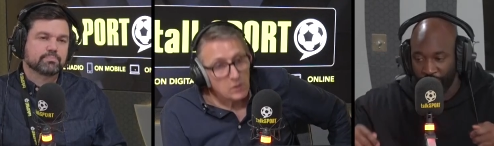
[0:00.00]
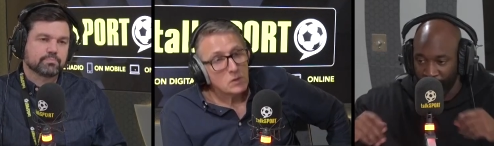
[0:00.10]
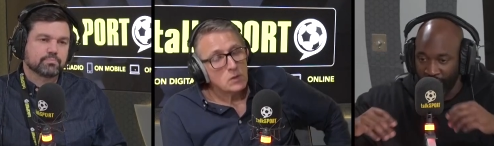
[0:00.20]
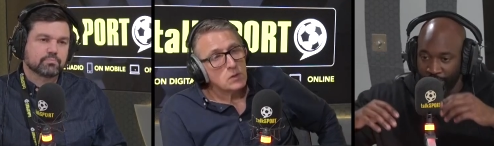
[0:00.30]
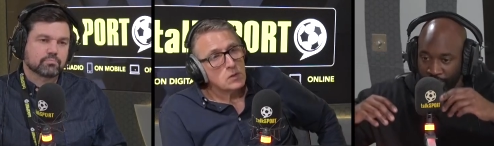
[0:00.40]
Speaker 1: But
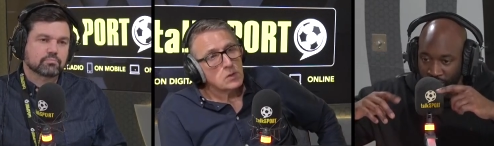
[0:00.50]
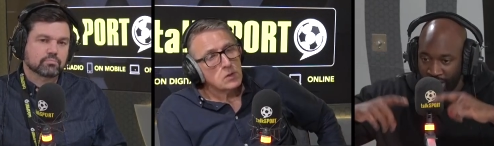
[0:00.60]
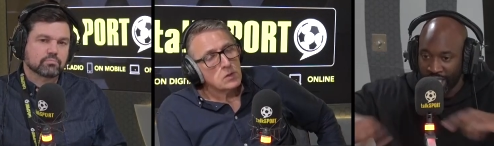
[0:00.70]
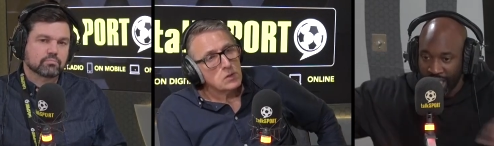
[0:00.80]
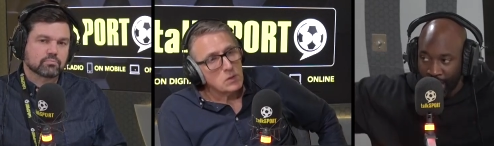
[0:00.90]
for them,
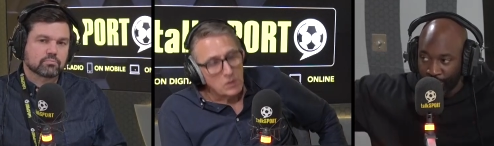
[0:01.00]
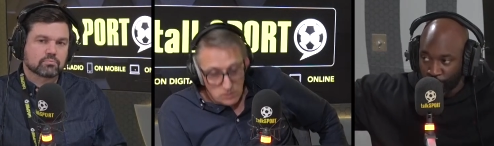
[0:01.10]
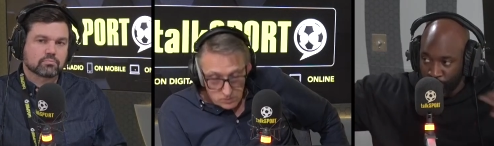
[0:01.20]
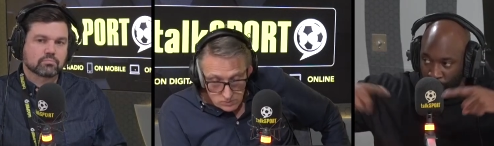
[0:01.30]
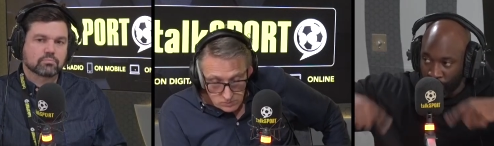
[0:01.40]
Grand Slams
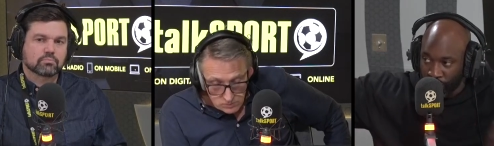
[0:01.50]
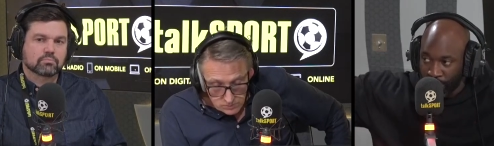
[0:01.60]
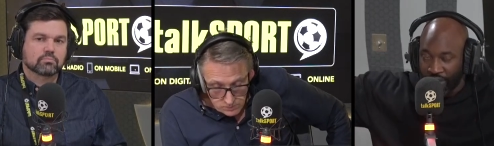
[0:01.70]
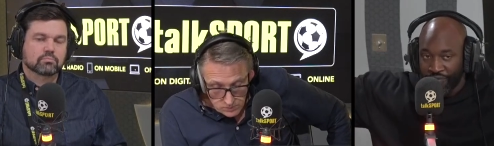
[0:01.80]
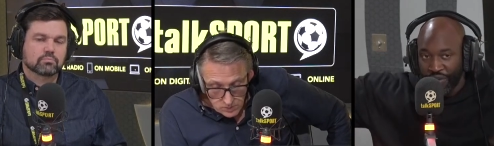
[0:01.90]
are spread over
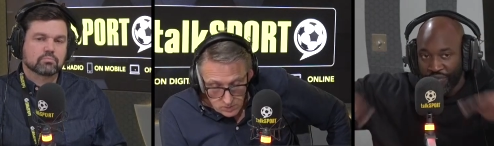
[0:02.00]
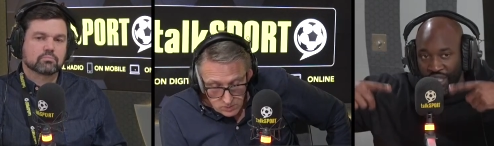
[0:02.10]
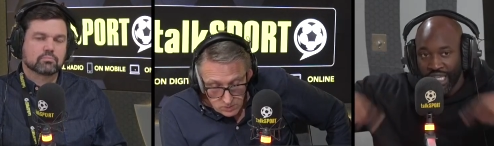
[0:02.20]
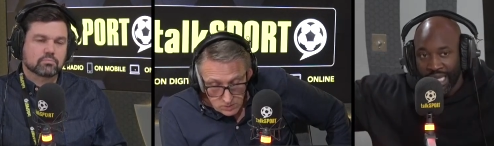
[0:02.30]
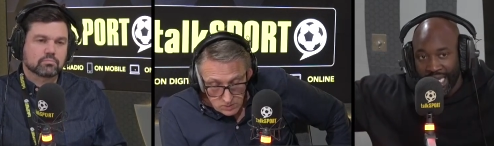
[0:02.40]
about
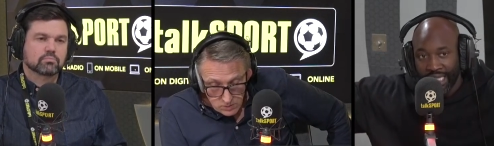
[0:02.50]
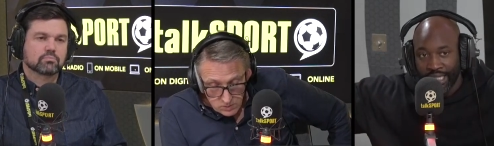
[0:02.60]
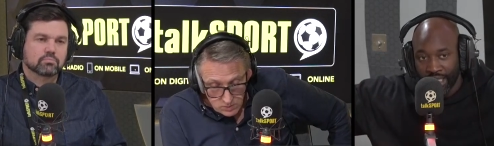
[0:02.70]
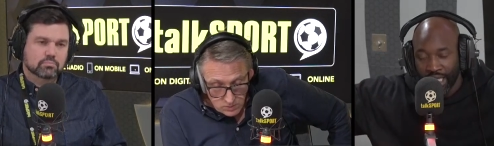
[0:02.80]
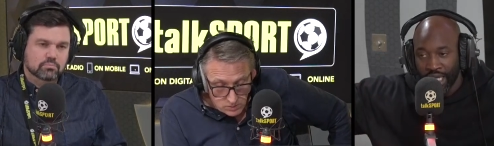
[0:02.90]
15
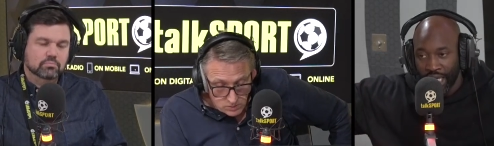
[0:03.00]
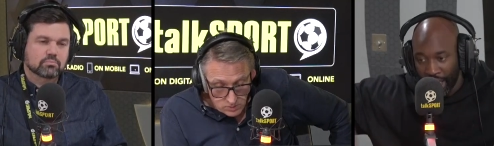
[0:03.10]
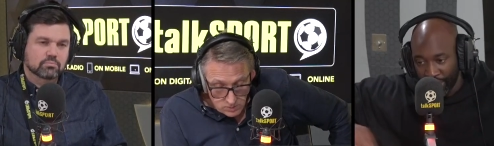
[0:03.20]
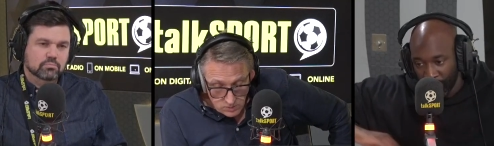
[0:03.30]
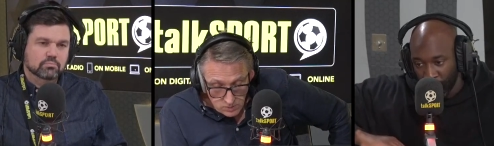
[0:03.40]
ladies
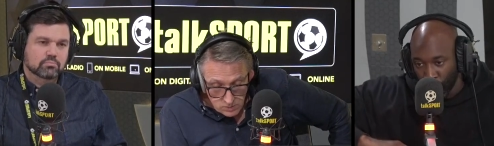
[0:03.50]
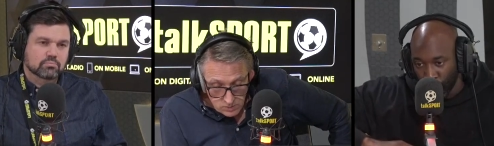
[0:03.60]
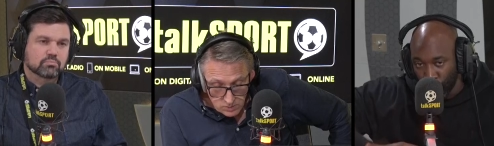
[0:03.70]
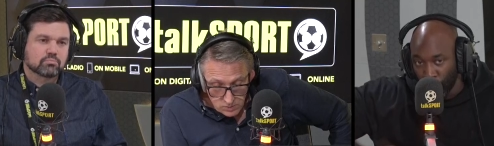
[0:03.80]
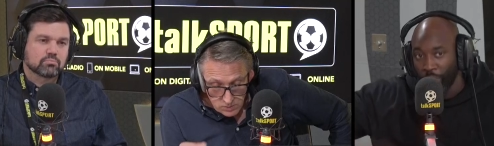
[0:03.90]
and she
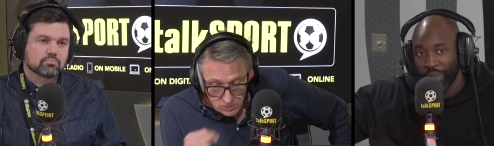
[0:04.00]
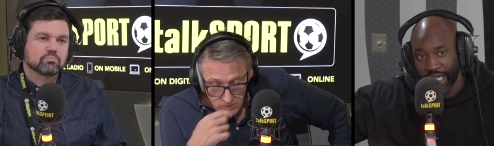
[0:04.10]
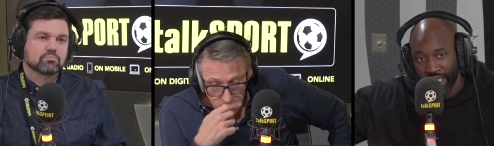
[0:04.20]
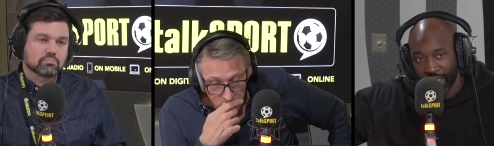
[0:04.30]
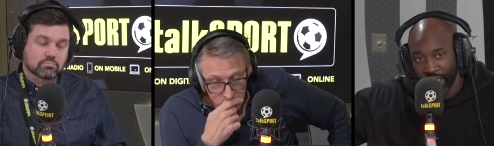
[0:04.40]
still
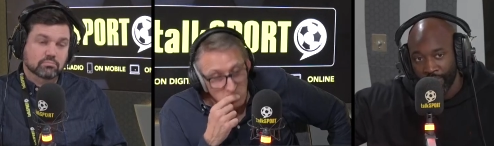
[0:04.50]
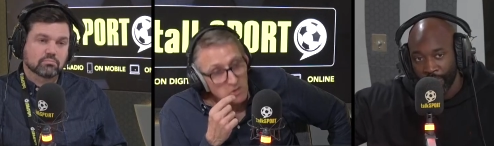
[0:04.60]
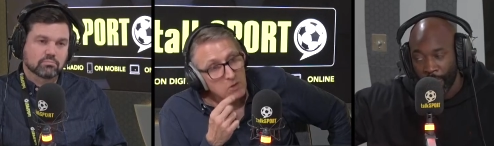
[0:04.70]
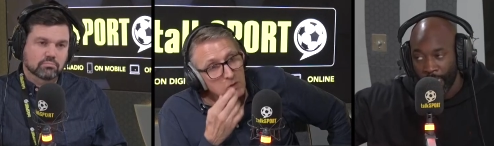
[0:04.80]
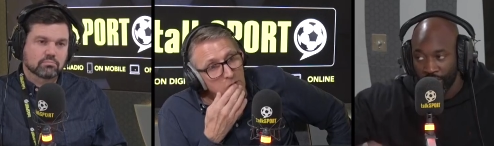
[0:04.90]
dominated
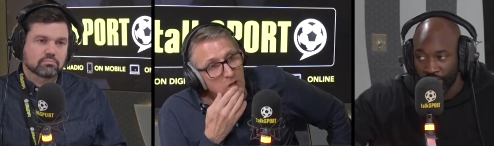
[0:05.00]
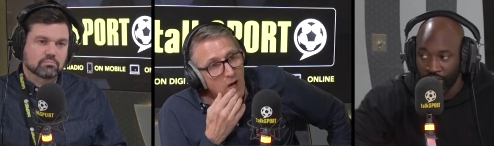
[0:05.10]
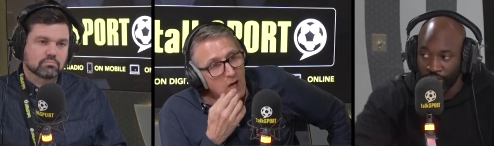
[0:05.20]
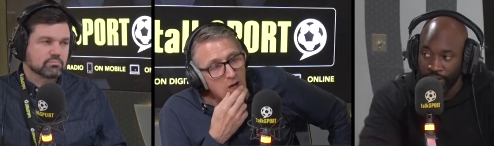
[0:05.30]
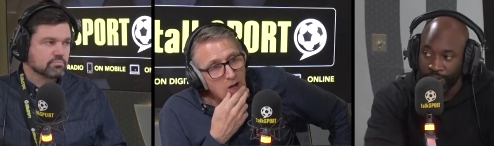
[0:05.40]
them. Mm. She
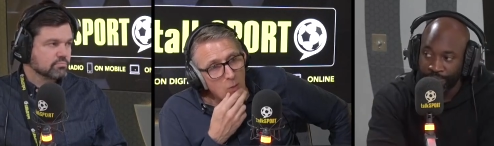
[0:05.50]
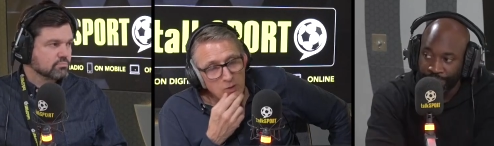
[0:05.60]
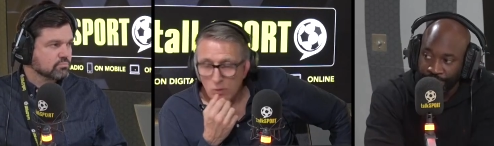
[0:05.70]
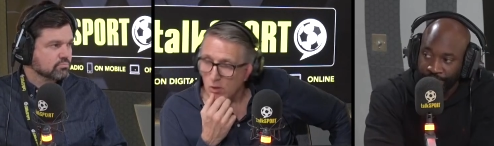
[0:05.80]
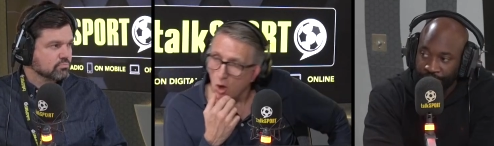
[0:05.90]
still did. I
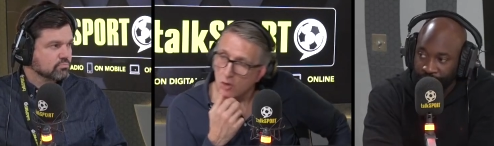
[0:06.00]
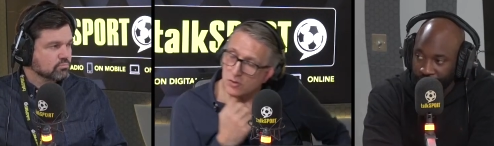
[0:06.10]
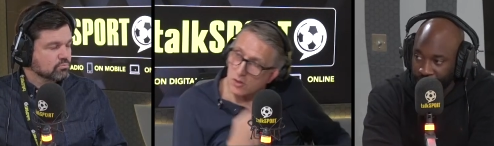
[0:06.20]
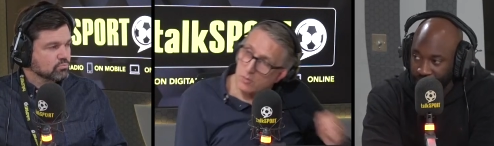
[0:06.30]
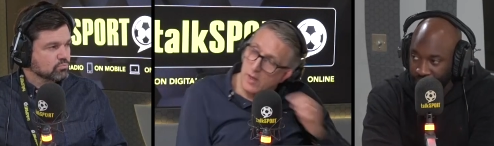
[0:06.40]
Speaker 2: wonder what
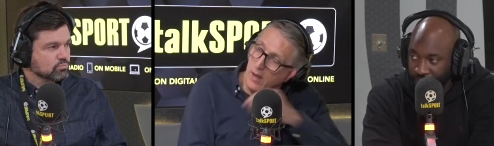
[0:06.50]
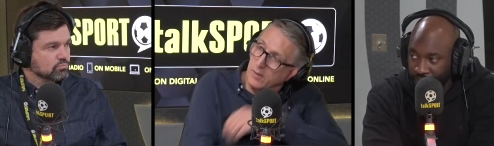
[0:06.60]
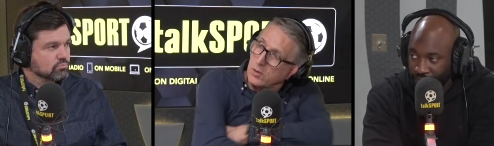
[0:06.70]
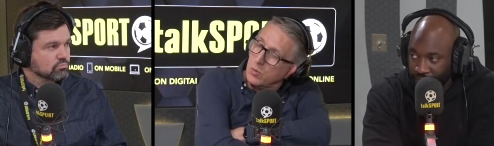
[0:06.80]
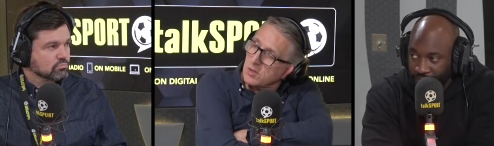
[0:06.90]
odds you'll
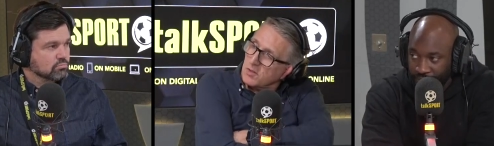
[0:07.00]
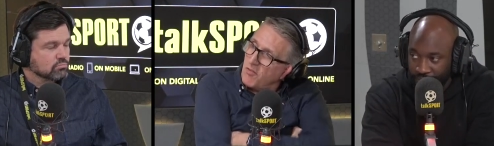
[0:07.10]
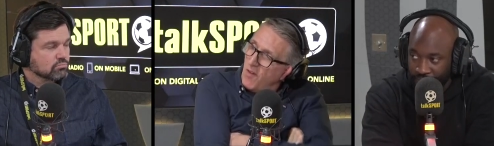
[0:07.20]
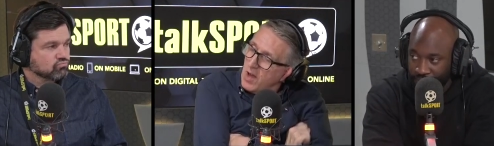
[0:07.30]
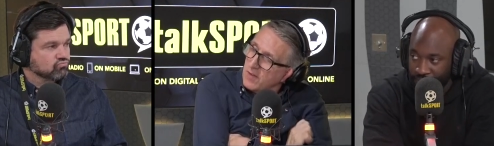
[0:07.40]
get. Her daughter's
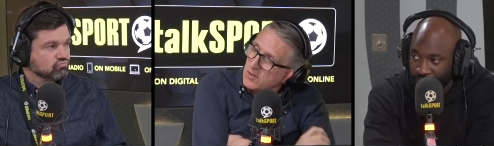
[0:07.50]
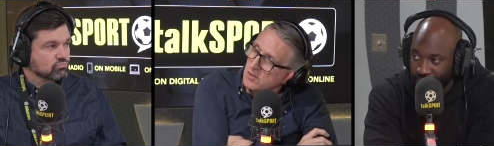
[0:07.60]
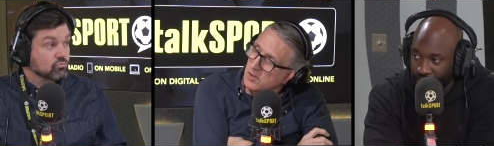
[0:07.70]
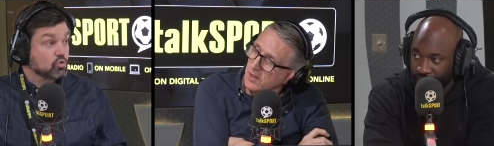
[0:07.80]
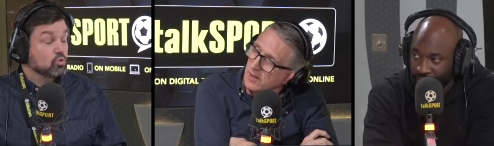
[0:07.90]
five,
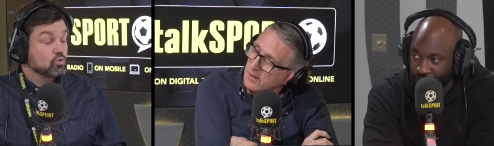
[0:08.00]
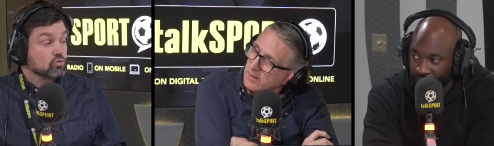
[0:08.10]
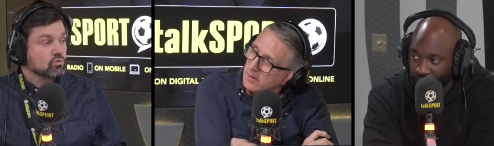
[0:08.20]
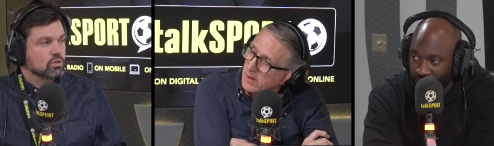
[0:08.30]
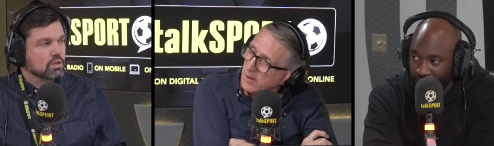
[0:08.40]
isn't she?
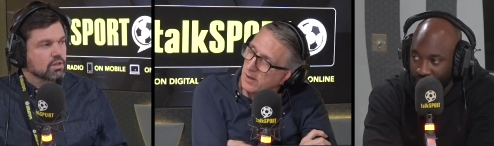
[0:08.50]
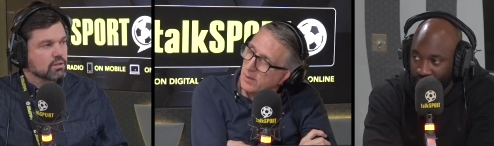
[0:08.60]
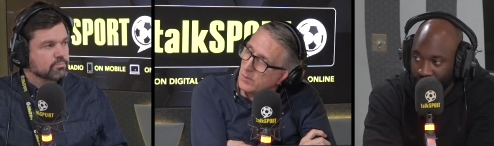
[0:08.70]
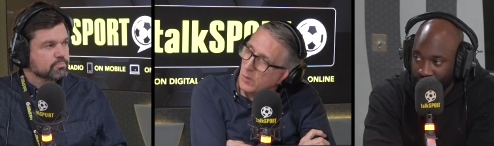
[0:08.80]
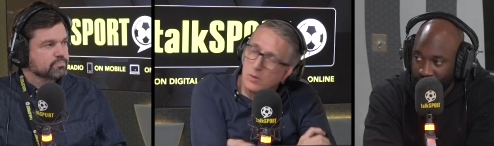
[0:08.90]

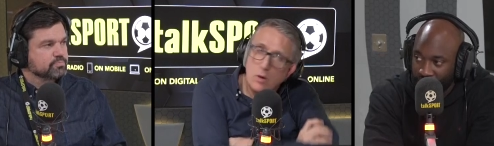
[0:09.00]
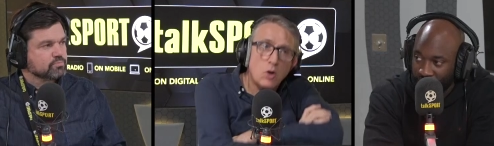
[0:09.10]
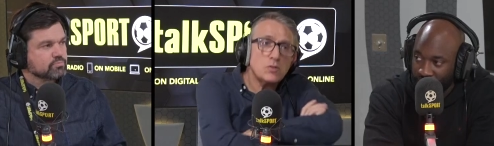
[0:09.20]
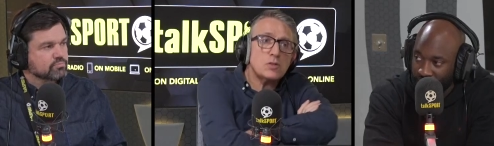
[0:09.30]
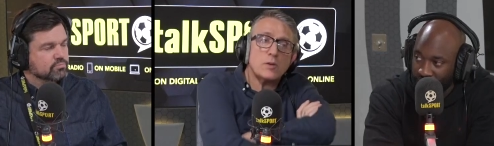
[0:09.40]
Um, I wonder
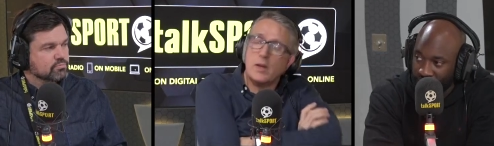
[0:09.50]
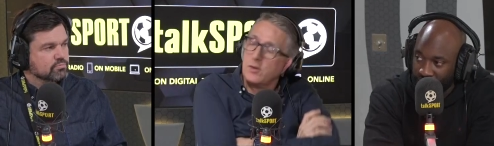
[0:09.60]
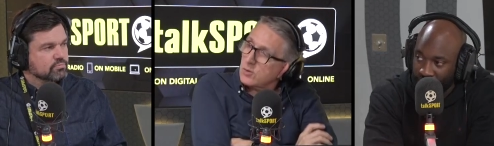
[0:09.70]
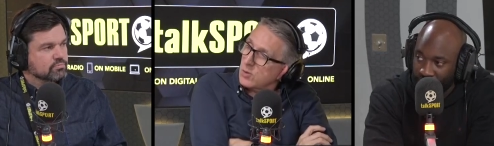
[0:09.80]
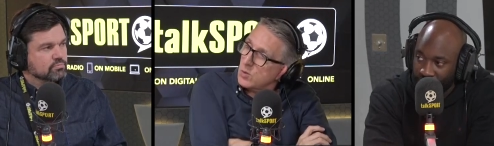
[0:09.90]
what odds you'll get
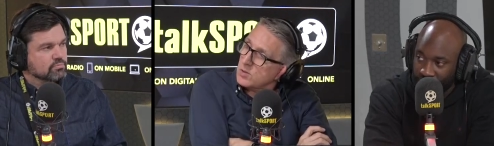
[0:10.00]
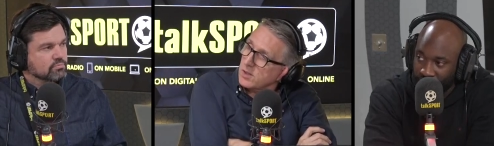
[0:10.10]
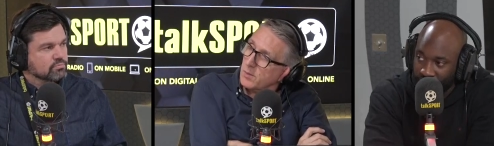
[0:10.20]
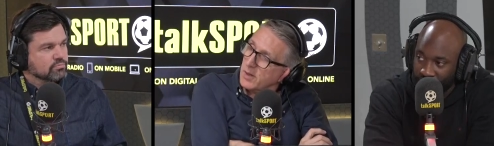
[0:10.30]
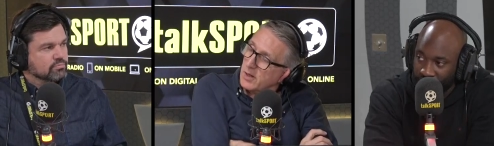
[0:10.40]
on her
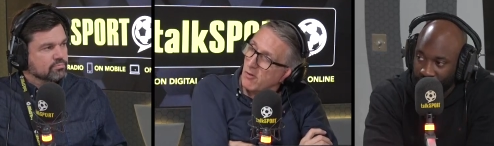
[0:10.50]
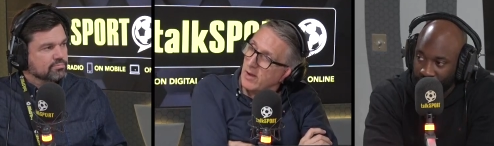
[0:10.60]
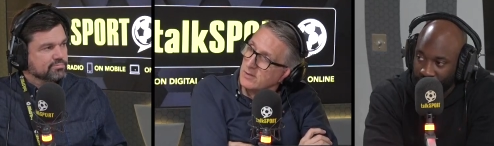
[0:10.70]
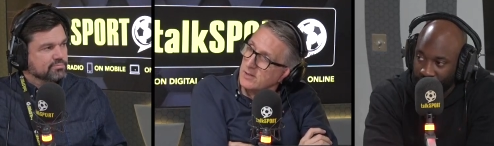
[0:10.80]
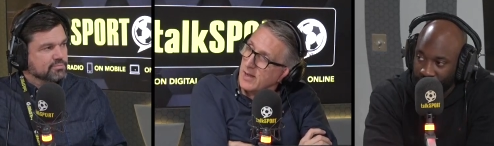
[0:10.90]
daughter to be a
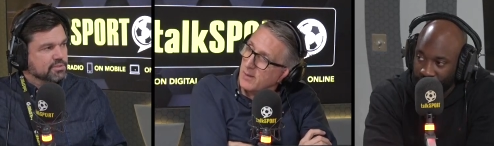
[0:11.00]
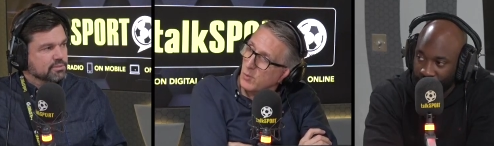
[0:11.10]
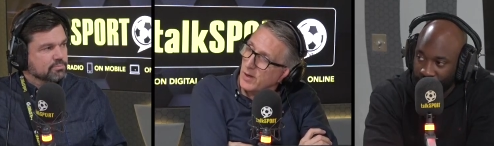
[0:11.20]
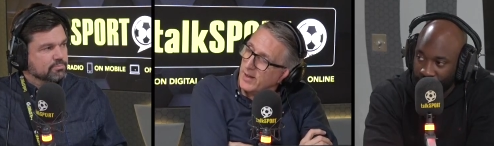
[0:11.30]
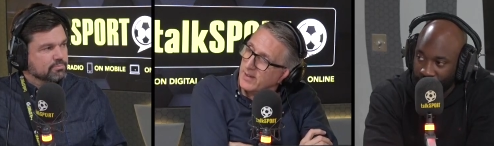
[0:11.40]
Grand
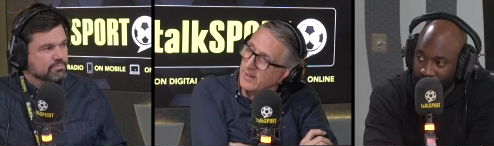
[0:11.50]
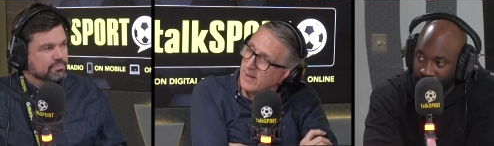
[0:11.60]
Slam winner.